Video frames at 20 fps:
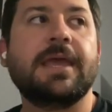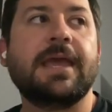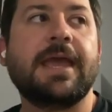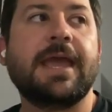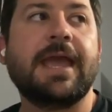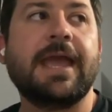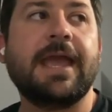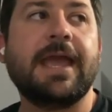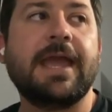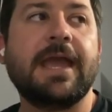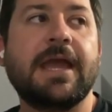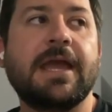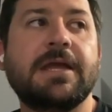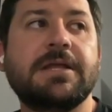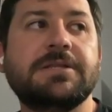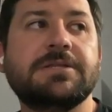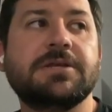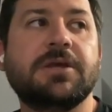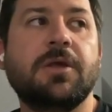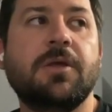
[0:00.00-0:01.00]

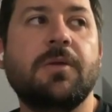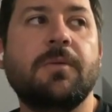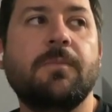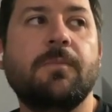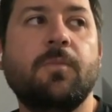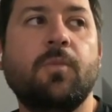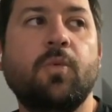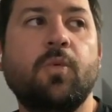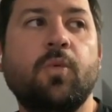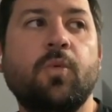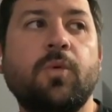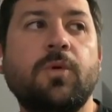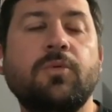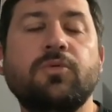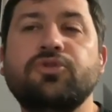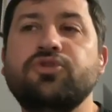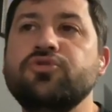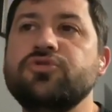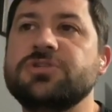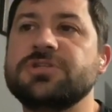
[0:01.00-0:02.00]
And we will
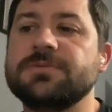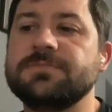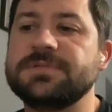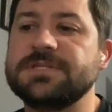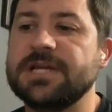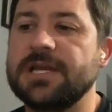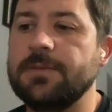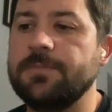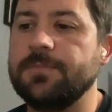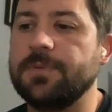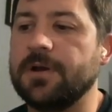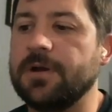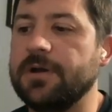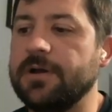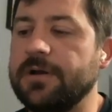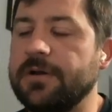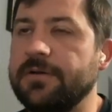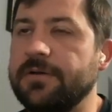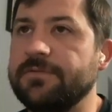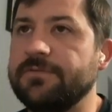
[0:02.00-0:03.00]
do some type
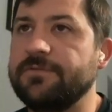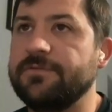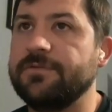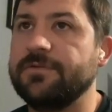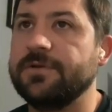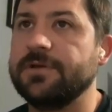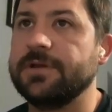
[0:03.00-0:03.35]
of